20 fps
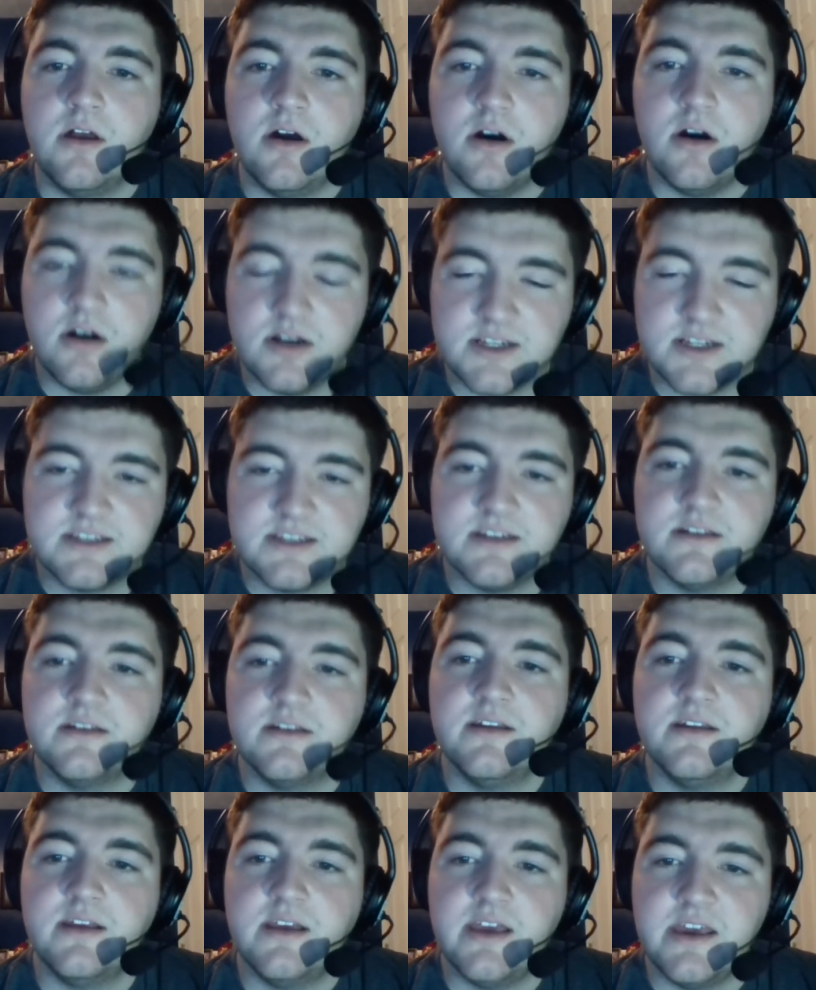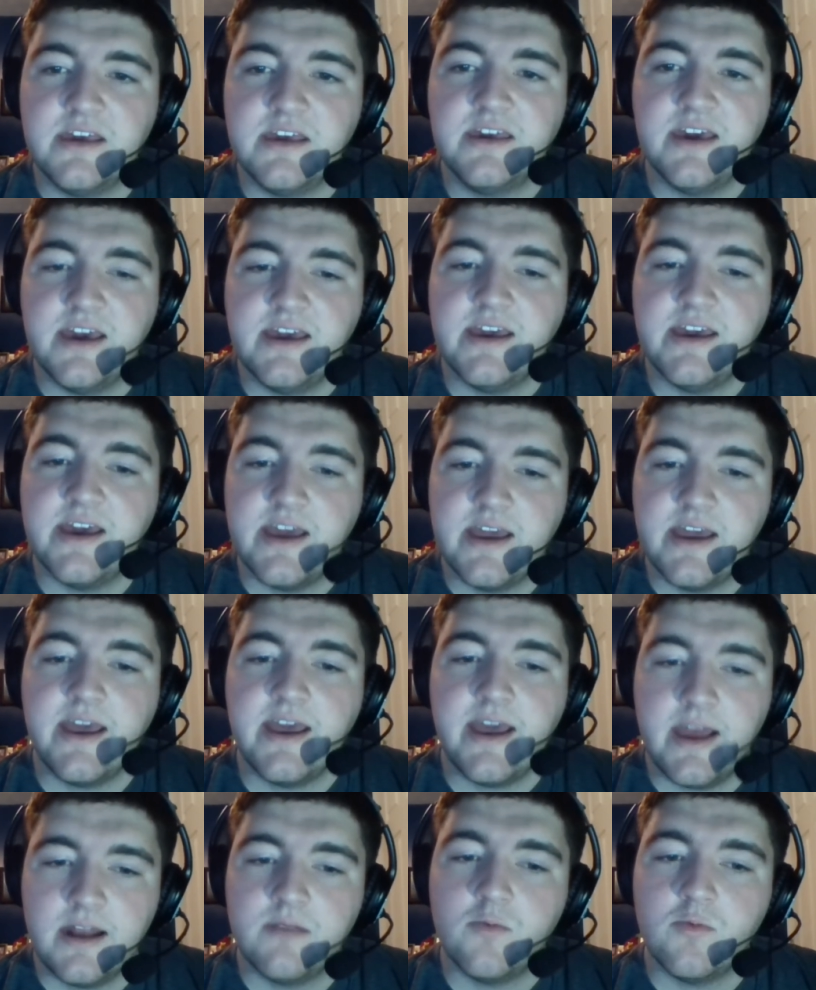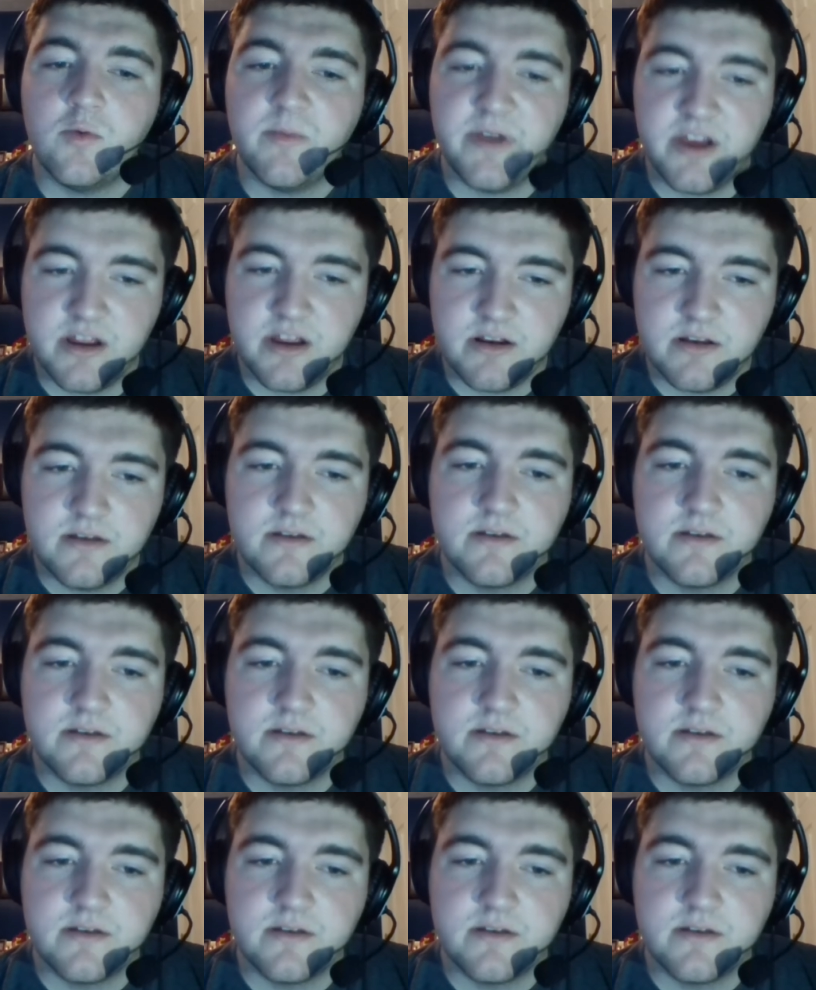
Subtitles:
Austin, aka Animal Man.